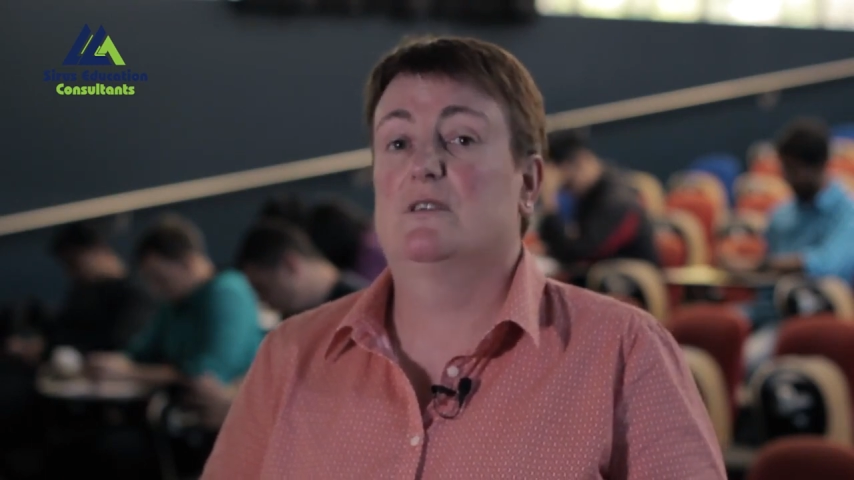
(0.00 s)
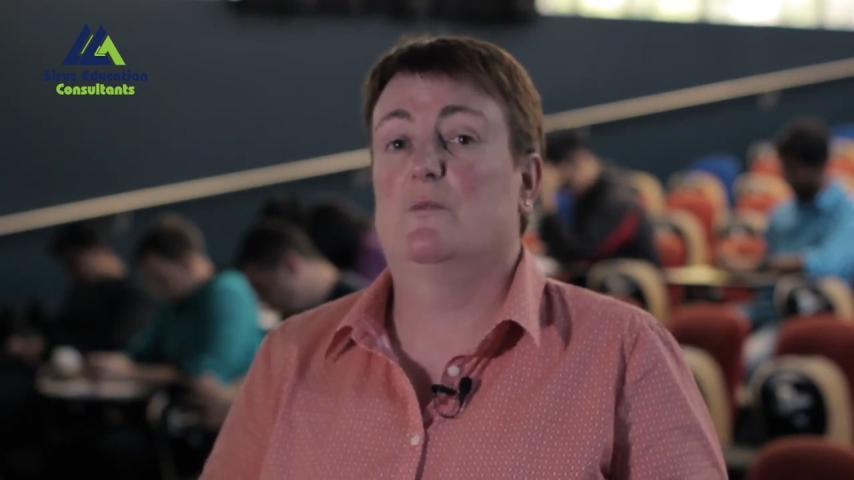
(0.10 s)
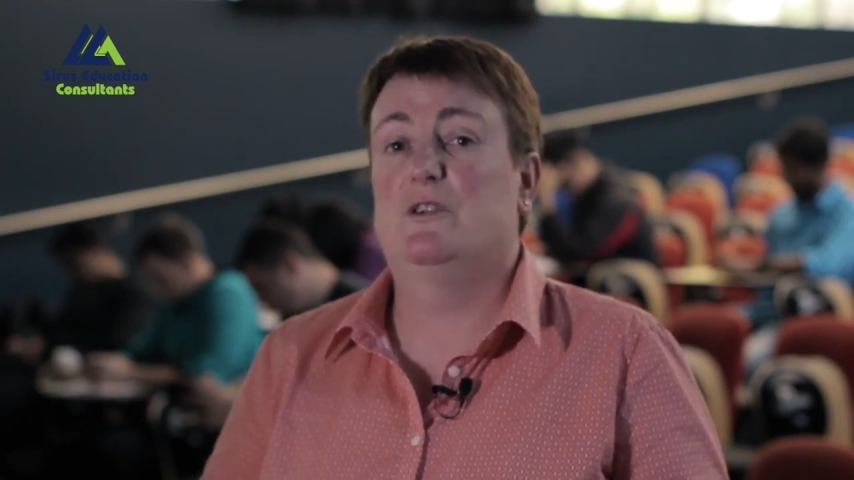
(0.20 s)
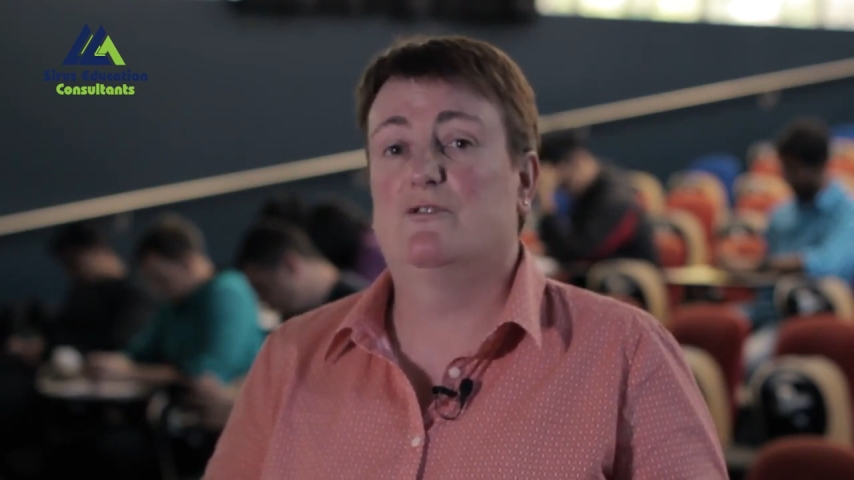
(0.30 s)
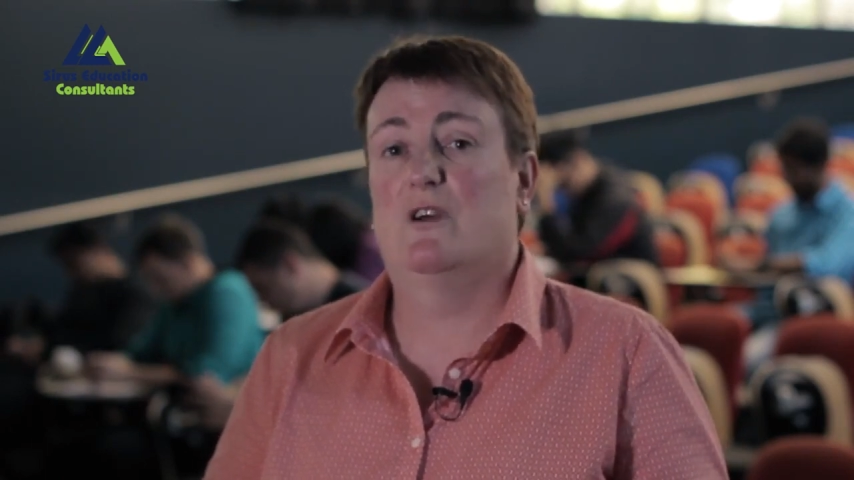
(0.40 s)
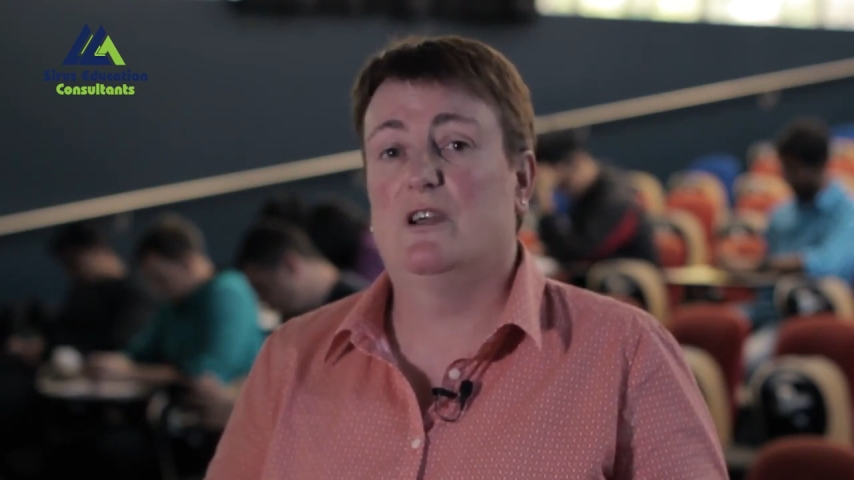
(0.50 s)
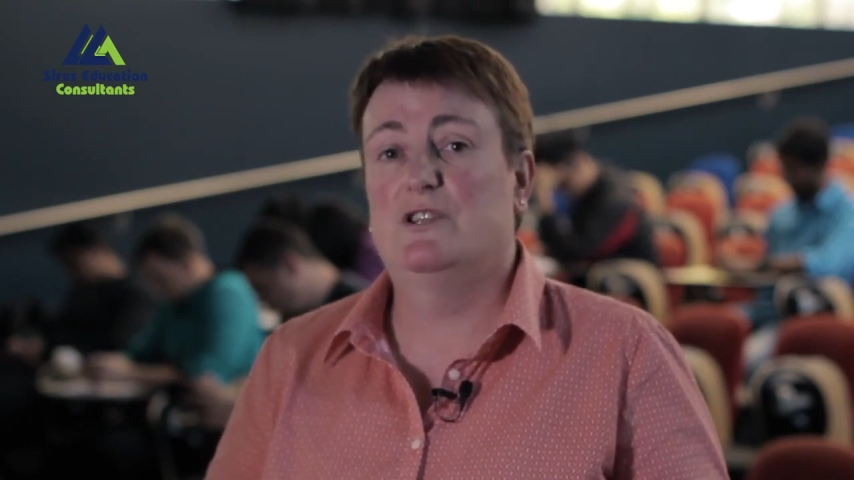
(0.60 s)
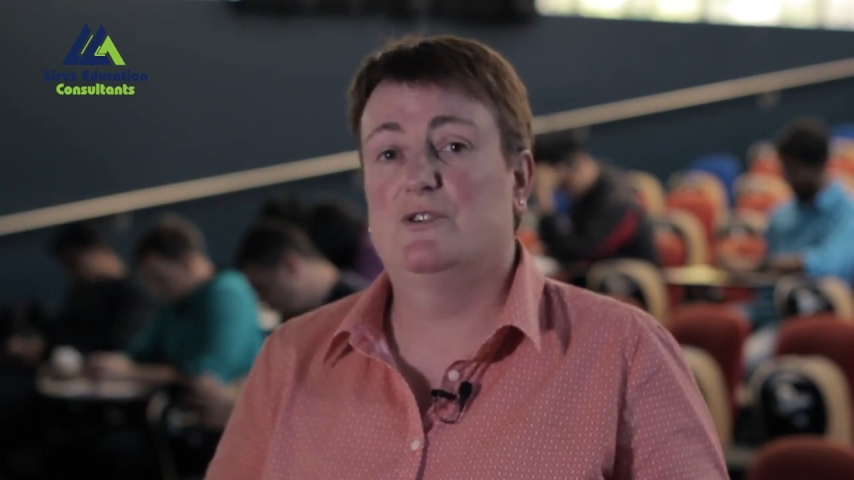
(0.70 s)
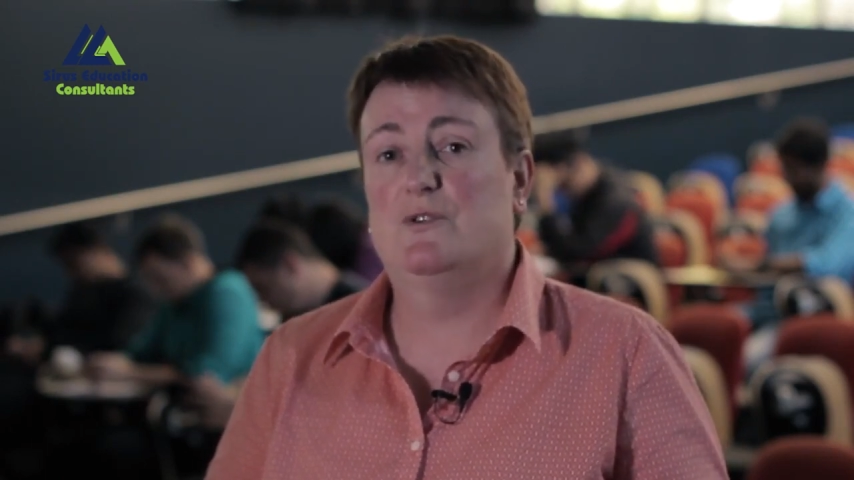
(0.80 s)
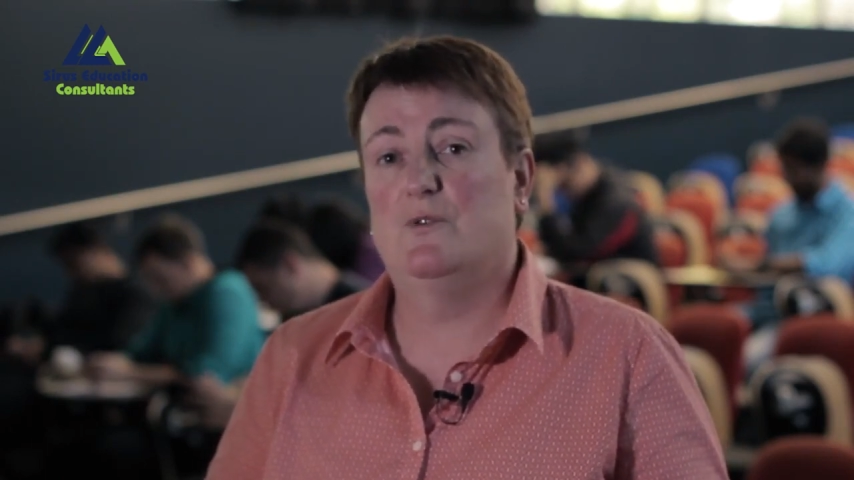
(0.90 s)
So we try
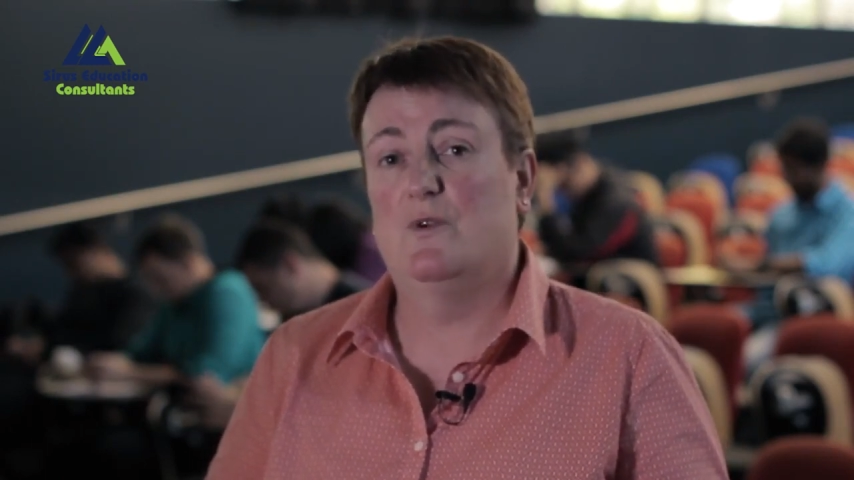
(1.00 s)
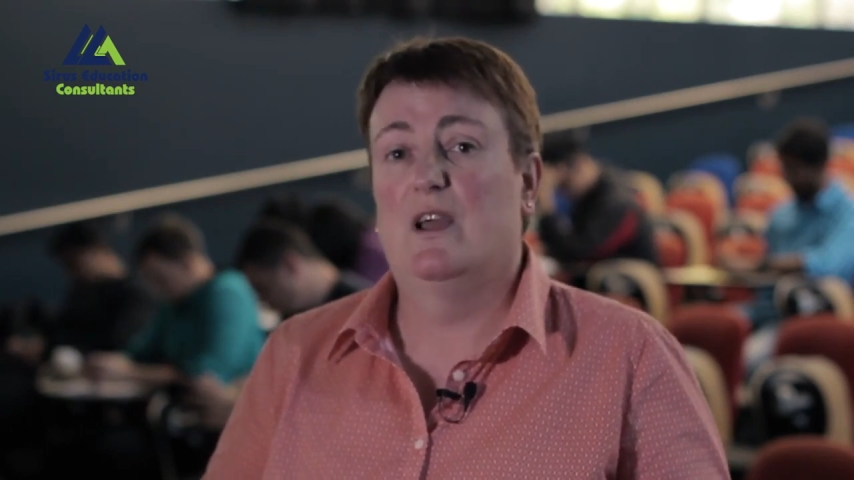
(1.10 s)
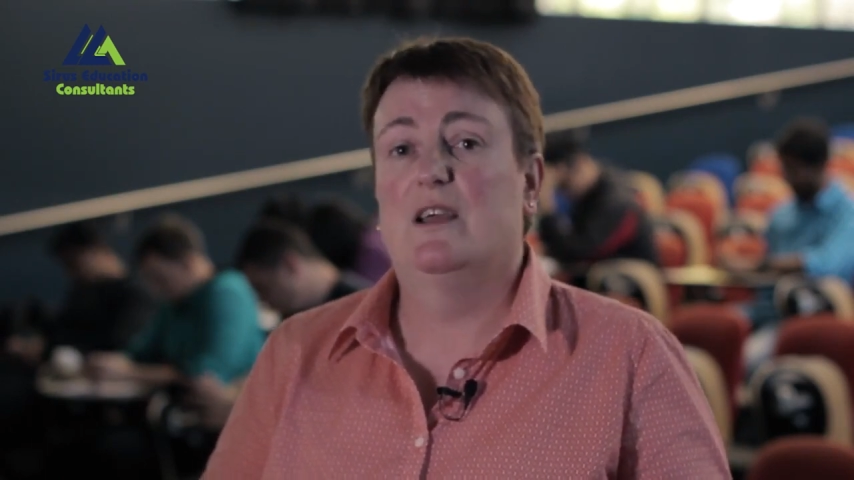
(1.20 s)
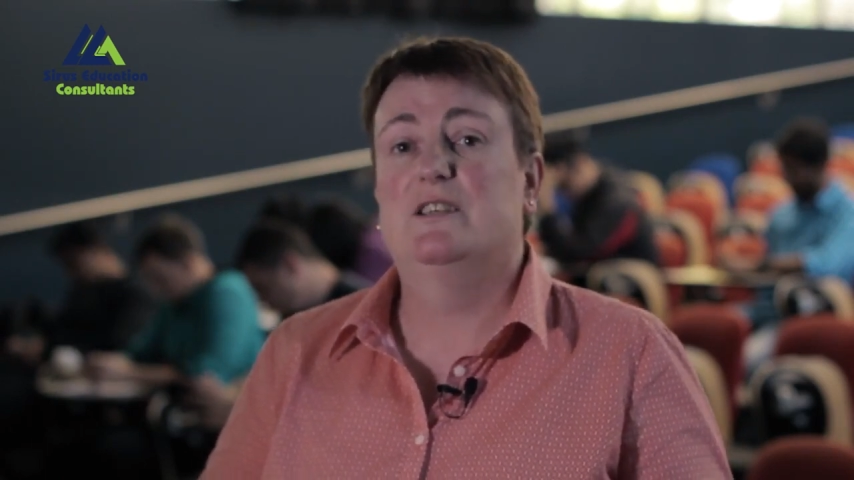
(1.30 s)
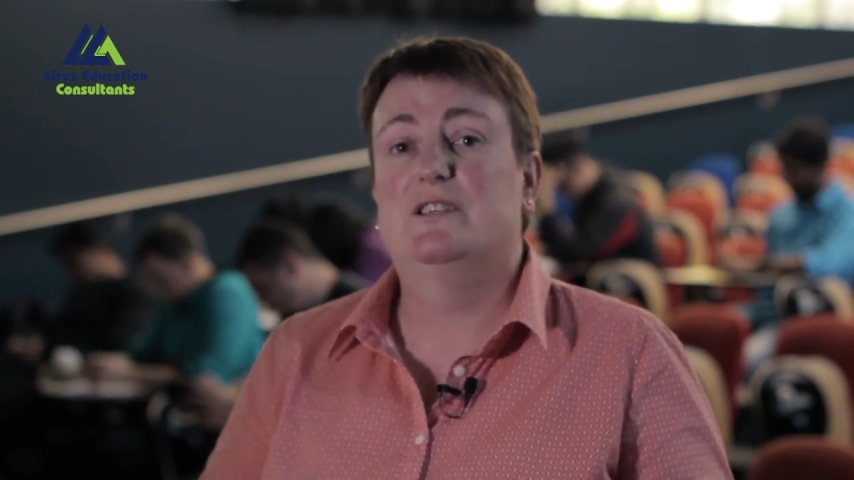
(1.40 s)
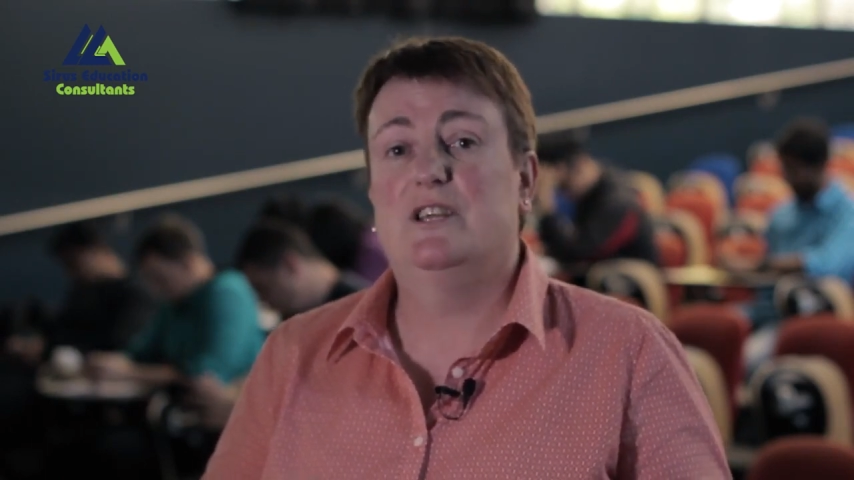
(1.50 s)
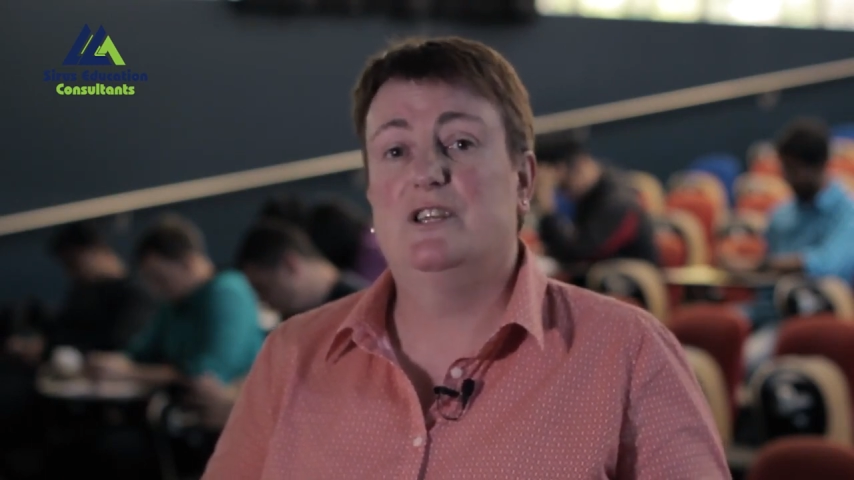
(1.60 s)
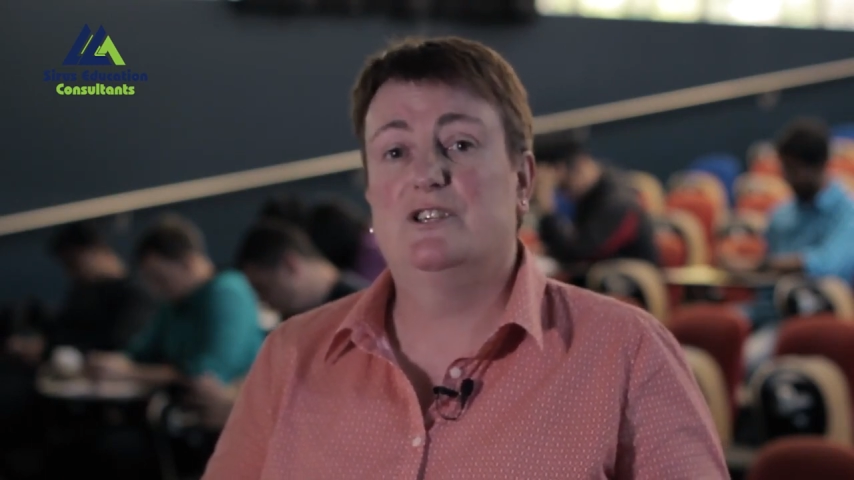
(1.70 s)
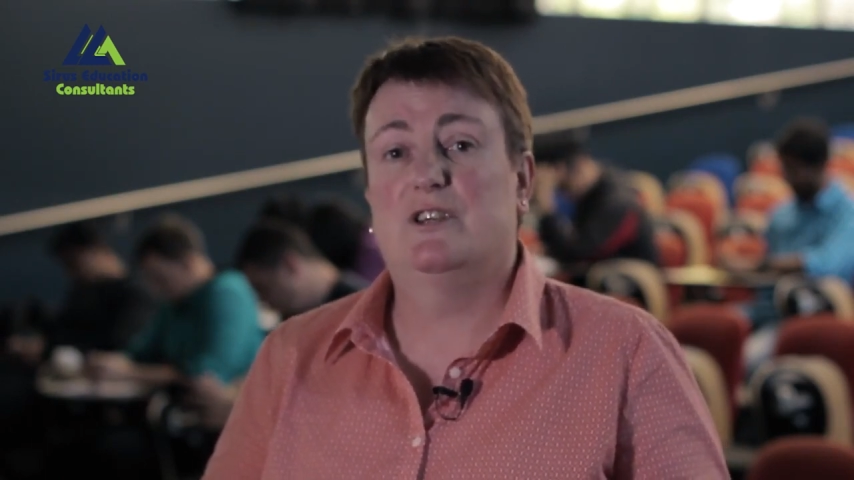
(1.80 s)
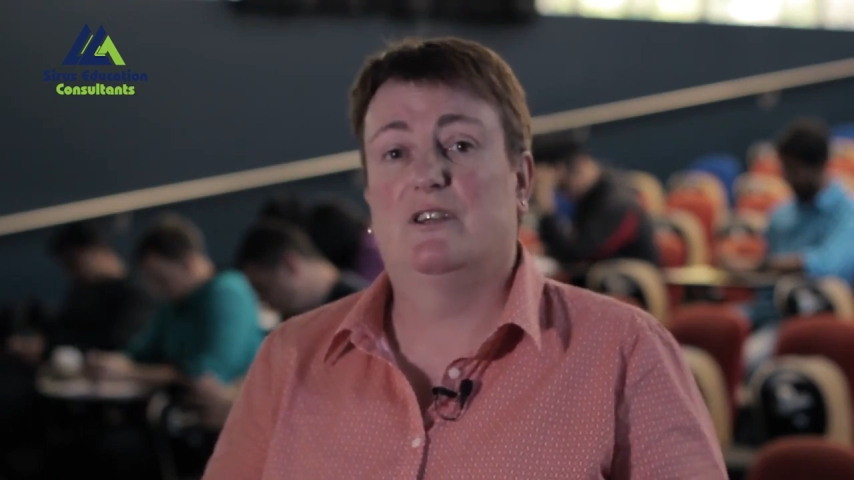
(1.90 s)
to teach